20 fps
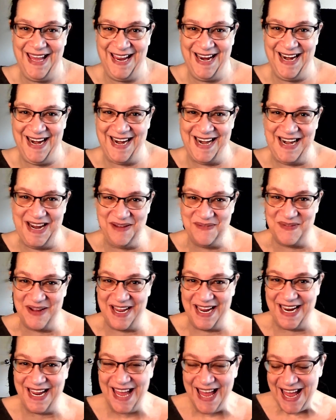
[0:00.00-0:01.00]

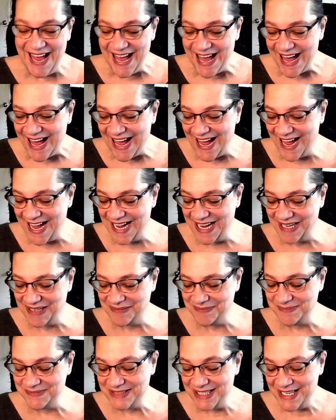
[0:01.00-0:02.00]
Anyway,
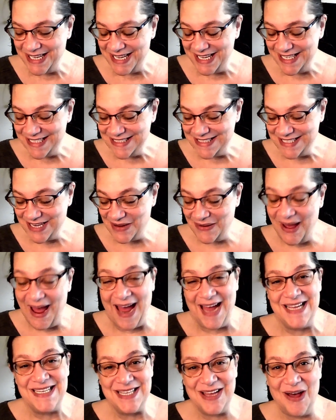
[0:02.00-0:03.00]
so
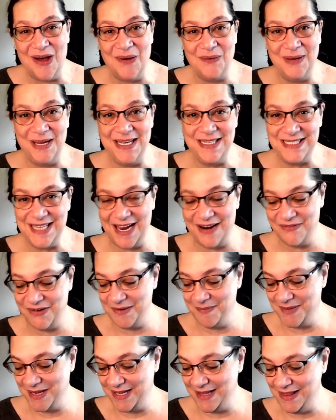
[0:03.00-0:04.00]
as always, every
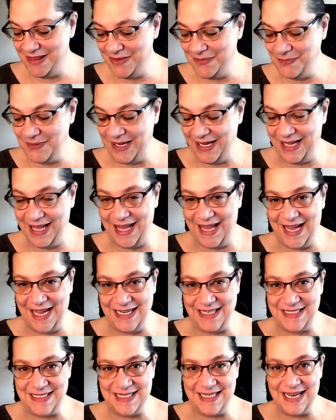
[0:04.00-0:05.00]
month we
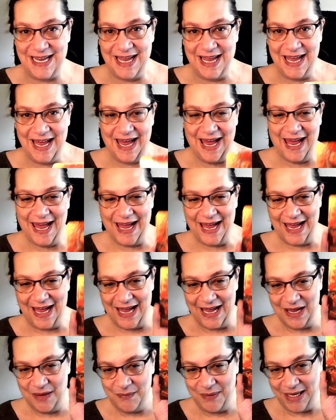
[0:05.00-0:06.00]
get
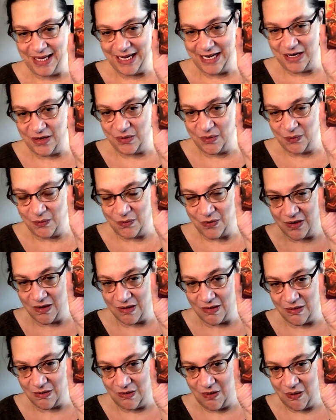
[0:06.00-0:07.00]
an
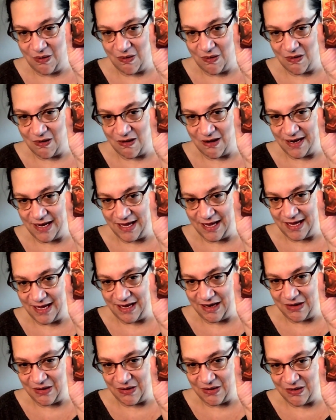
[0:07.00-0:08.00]
oracle card
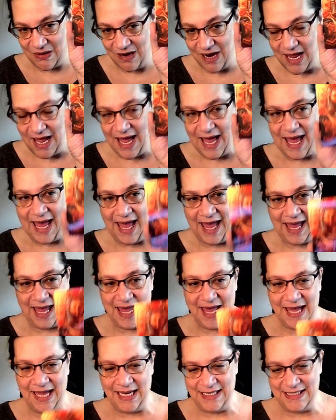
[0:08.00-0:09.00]
here,
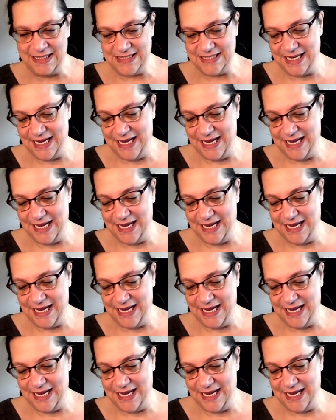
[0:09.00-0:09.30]
and